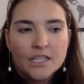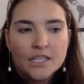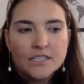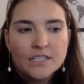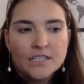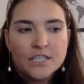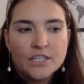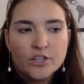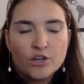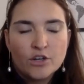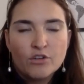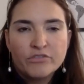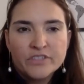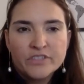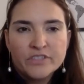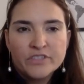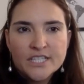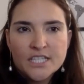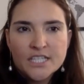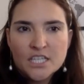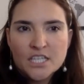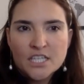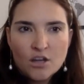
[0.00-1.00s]
they could
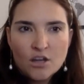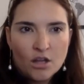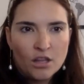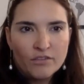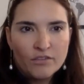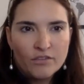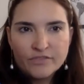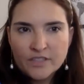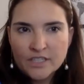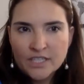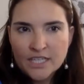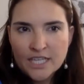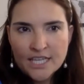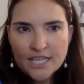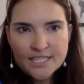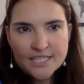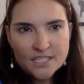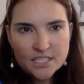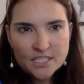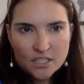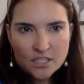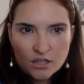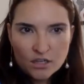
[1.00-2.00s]
oversee all of the
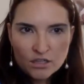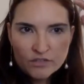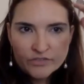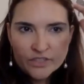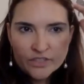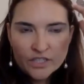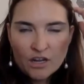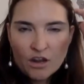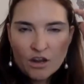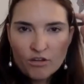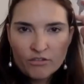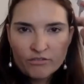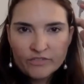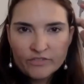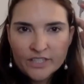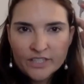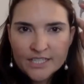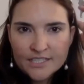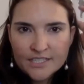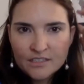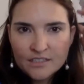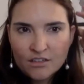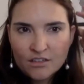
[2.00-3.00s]
cases and all of the
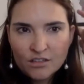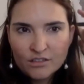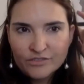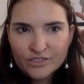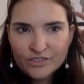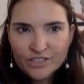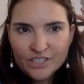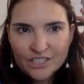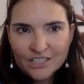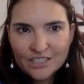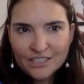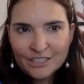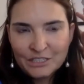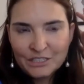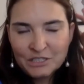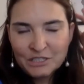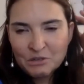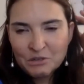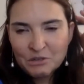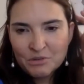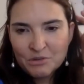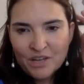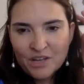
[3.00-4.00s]
conflicts and all of the
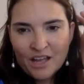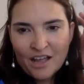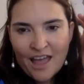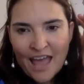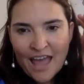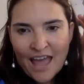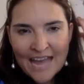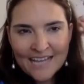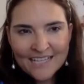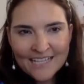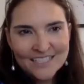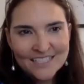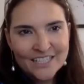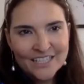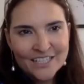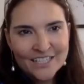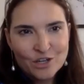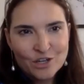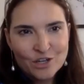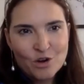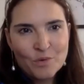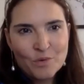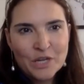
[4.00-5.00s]
illegal acts that
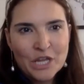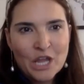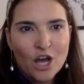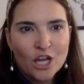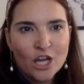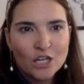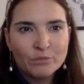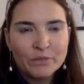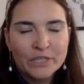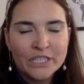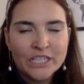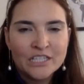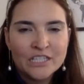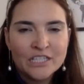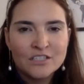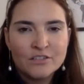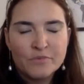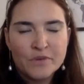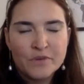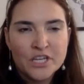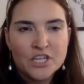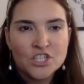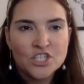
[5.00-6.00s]
are going on within the
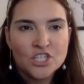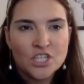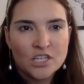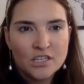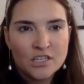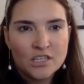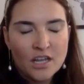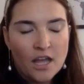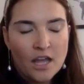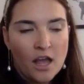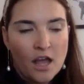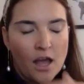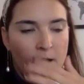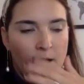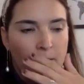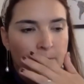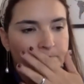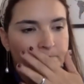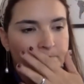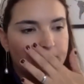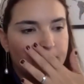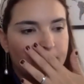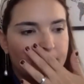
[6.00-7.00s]
region.
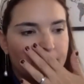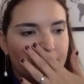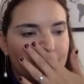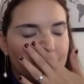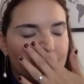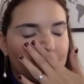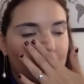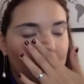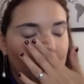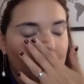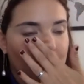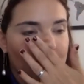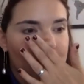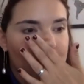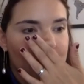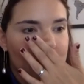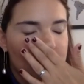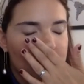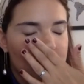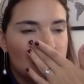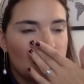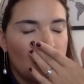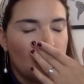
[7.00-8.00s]

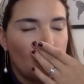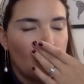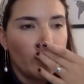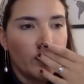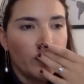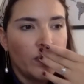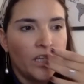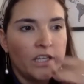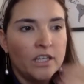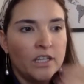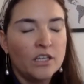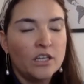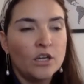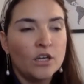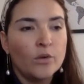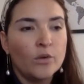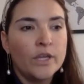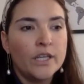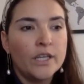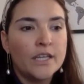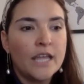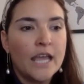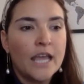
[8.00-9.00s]
So, you know,
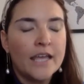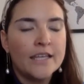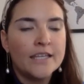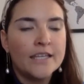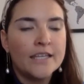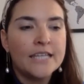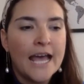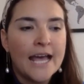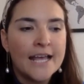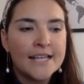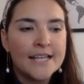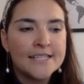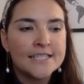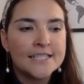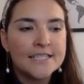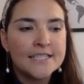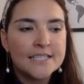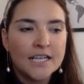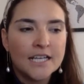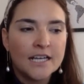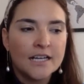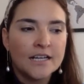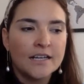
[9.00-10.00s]
it has